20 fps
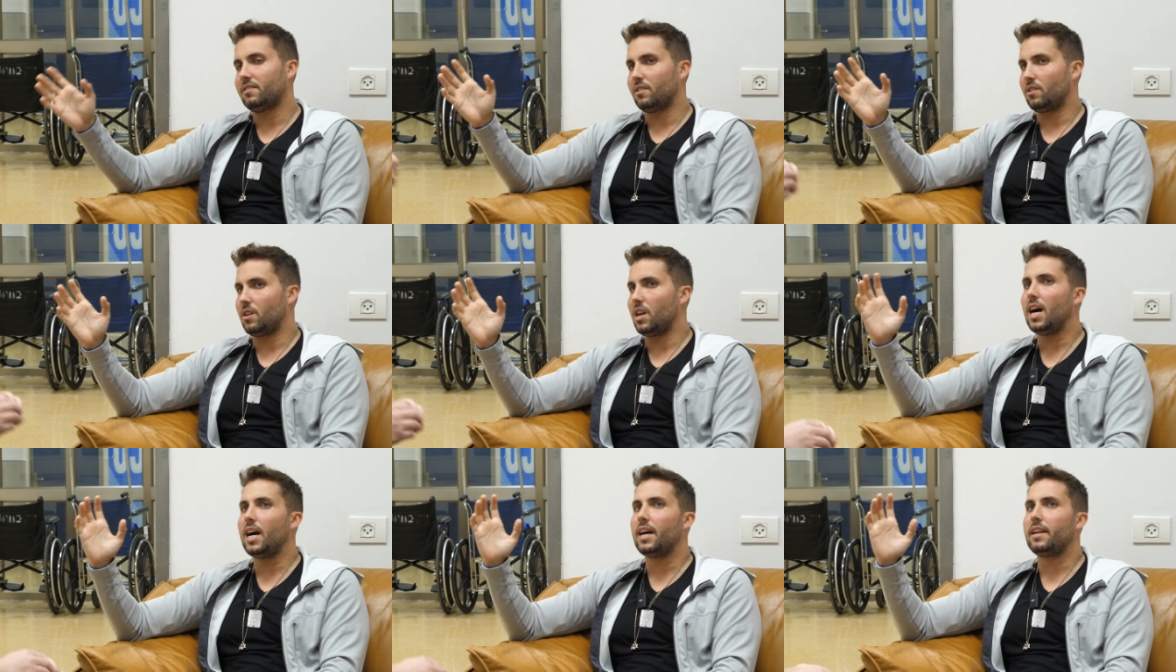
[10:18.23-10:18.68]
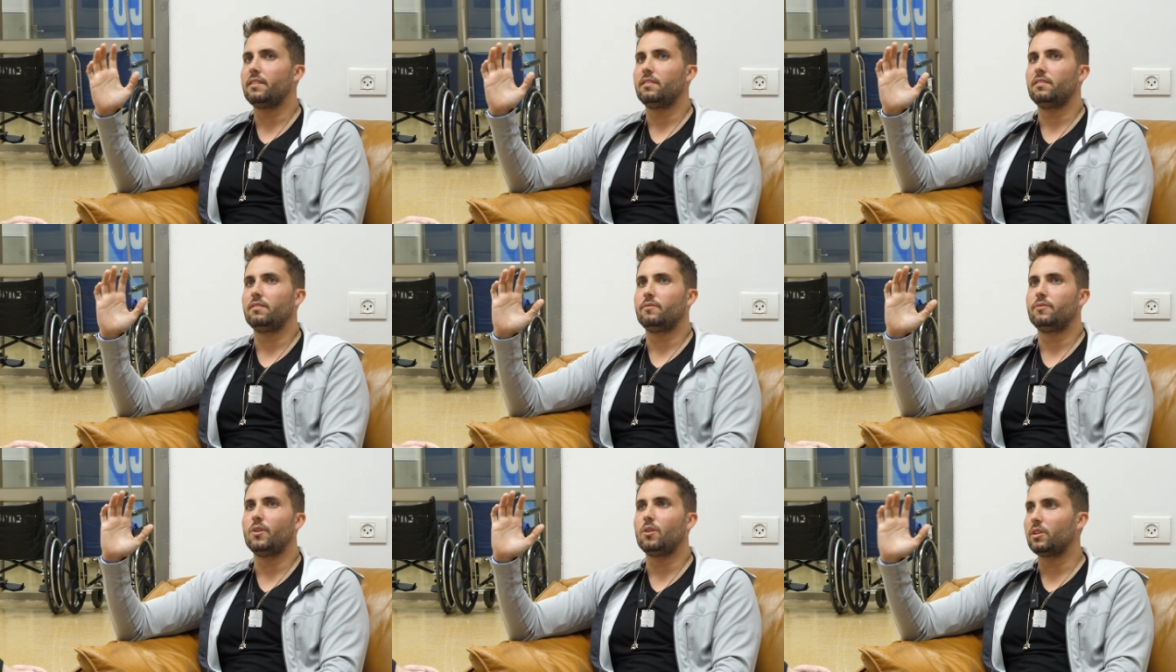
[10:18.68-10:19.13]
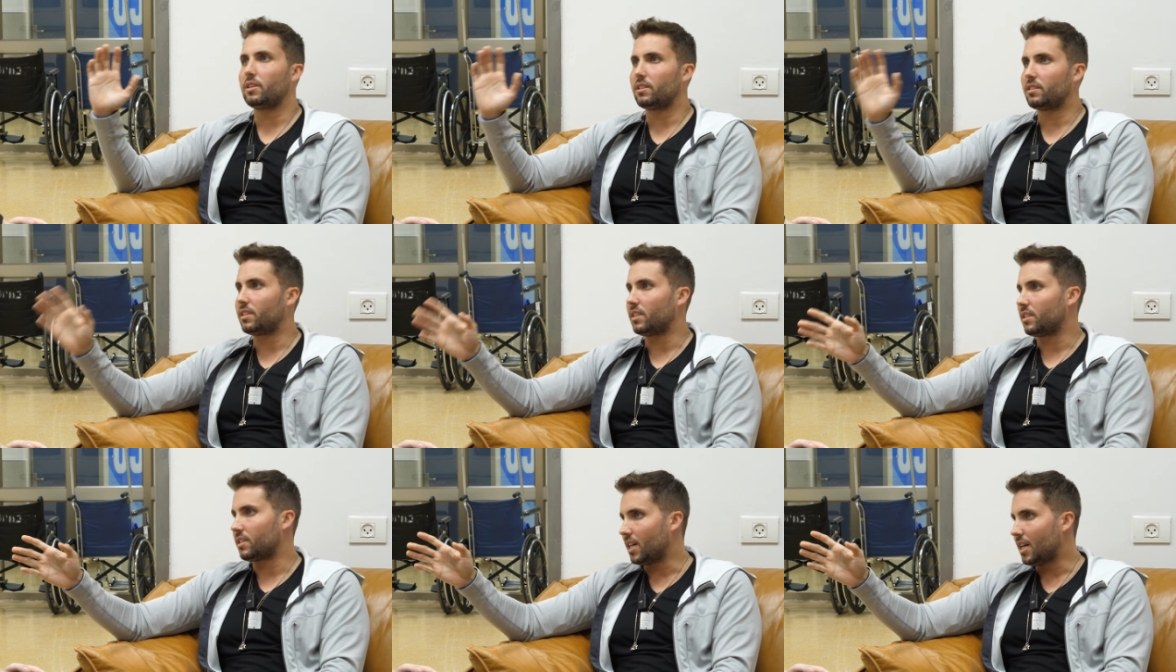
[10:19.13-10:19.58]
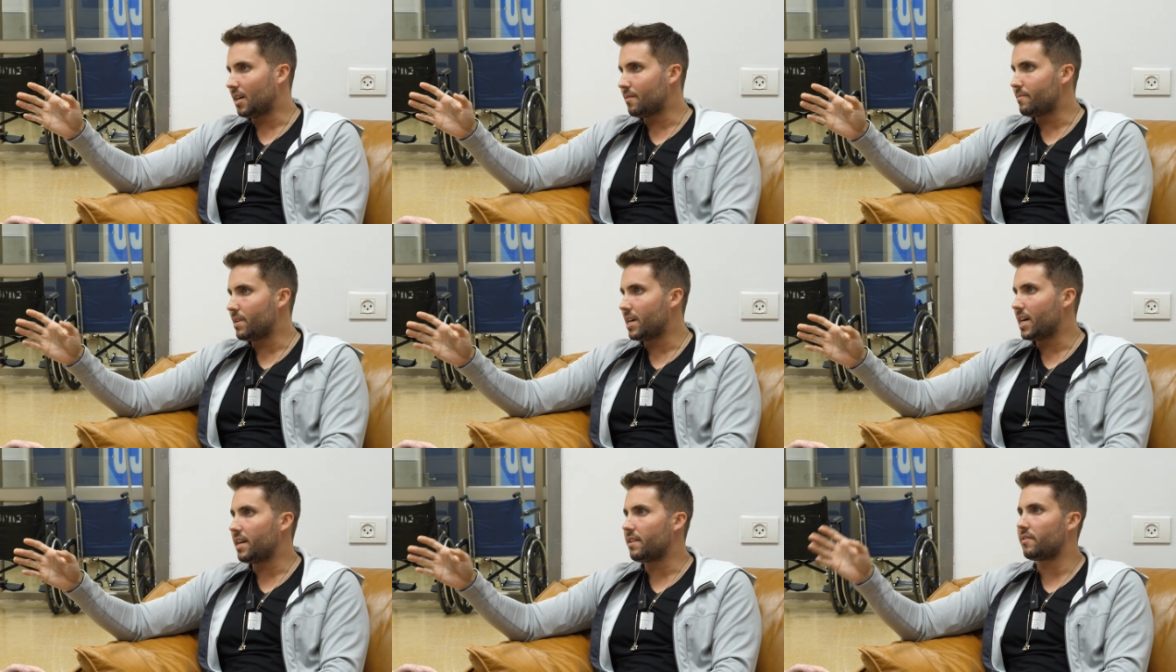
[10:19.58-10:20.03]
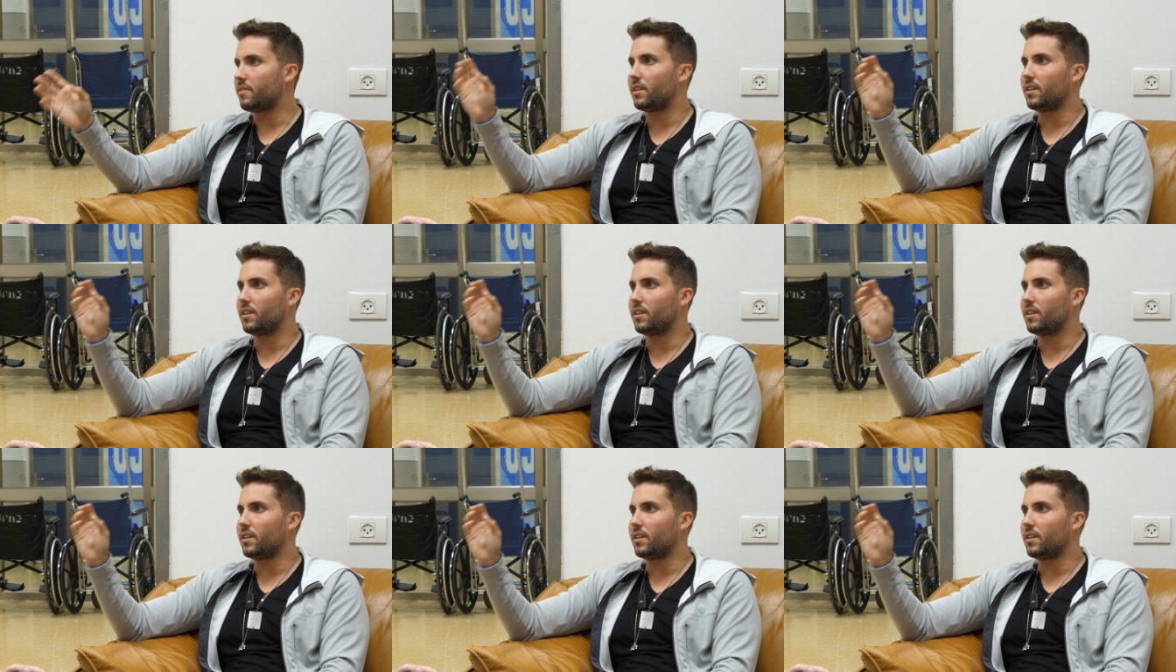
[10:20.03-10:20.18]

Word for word: They're not focused on combat.